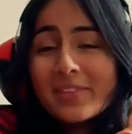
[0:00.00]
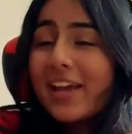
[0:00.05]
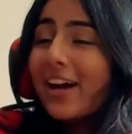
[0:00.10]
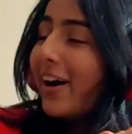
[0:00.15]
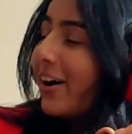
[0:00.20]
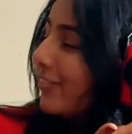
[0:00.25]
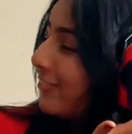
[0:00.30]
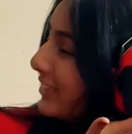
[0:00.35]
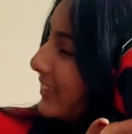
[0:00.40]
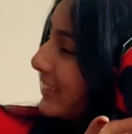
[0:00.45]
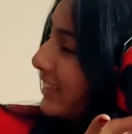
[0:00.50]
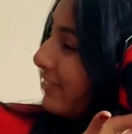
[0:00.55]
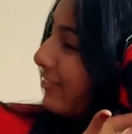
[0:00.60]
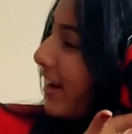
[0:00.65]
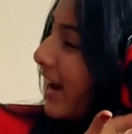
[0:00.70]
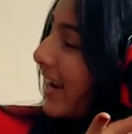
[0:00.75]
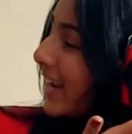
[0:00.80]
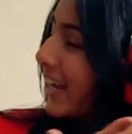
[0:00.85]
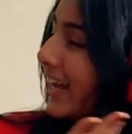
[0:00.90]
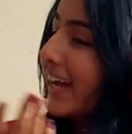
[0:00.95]
obviously
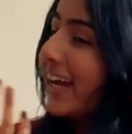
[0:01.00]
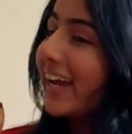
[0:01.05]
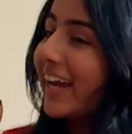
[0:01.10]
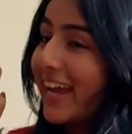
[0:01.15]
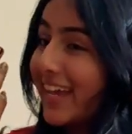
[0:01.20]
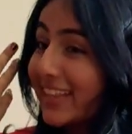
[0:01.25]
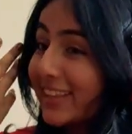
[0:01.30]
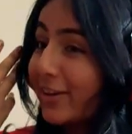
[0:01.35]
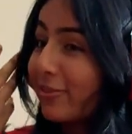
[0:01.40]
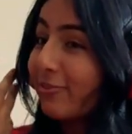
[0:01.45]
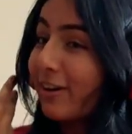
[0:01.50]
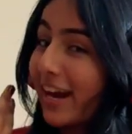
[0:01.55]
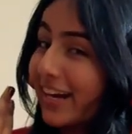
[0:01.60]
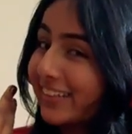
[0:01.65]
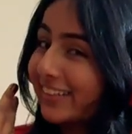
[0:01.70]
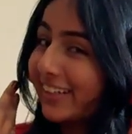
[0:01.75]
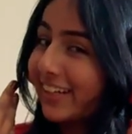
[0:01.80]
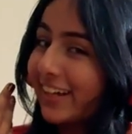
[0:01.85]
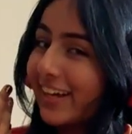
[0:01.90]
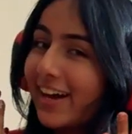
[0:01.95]
right here in the red
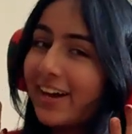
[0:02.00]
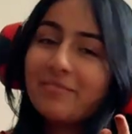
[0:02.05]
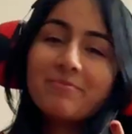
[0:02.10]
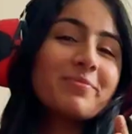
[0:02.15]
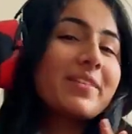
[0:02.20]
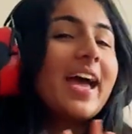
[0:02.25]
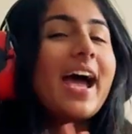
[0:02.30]
color.